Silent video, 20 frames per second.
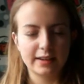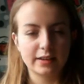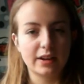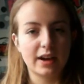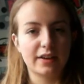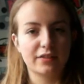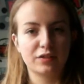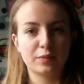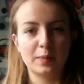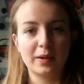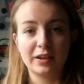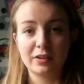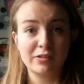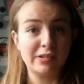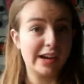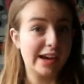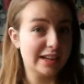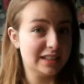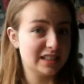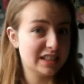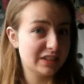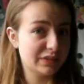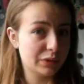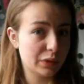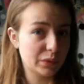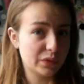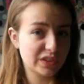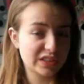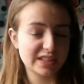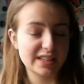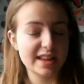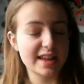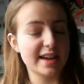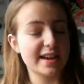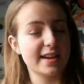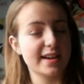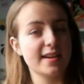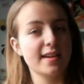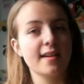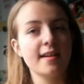you have to be creative,
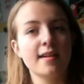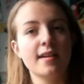obviously.